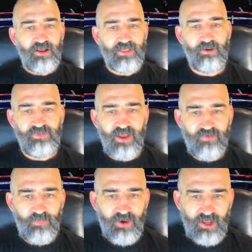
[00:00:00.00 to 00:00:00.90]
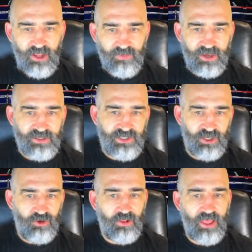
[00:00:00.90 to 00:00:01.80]
they'll never beat him. They
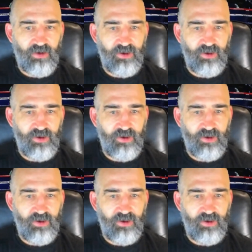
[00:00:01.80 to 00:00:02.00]
continue to allow